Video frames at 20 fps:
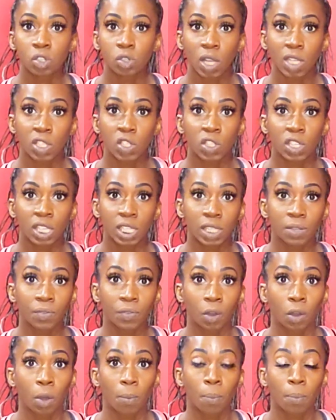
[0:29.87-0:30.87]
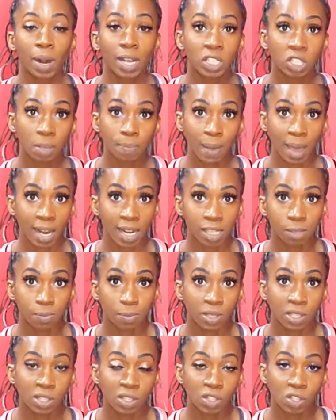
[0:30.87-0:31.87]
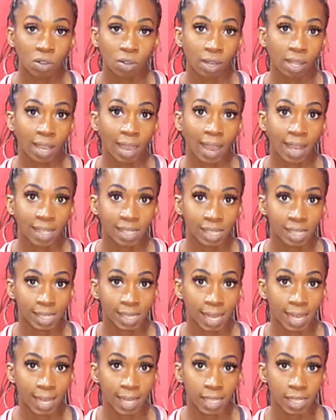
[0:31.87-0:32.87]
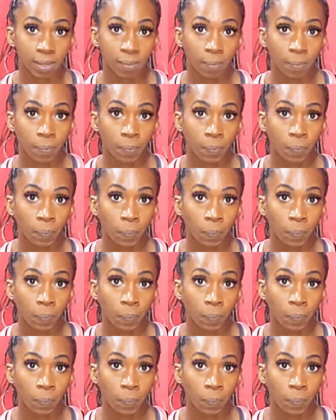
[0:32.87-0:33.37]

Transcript: strategies for pressure management during exercise.